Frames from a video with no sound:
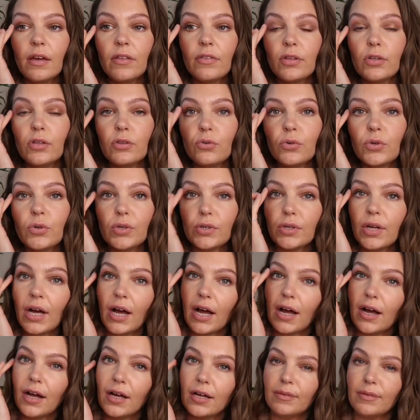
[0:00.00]
the look
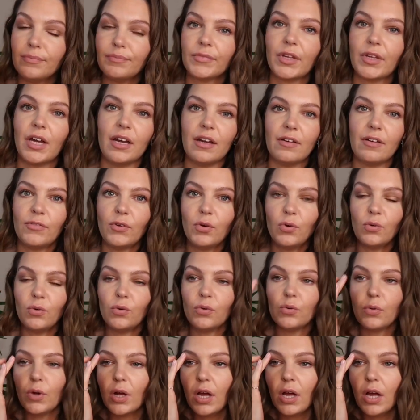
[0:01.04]
kind of
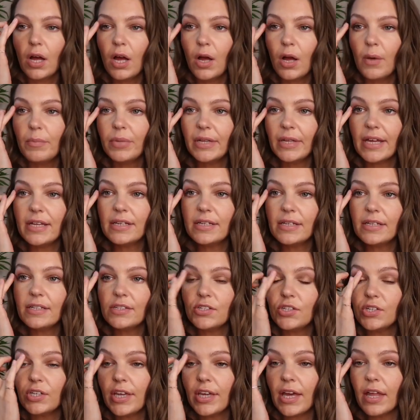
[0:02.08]
all blend in
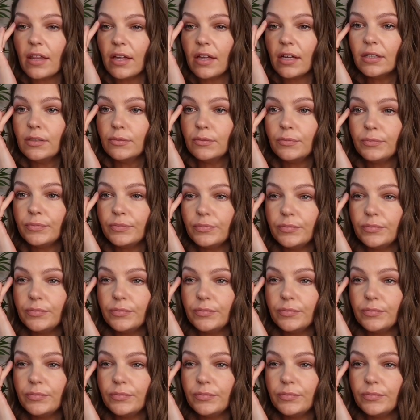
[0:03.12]
together.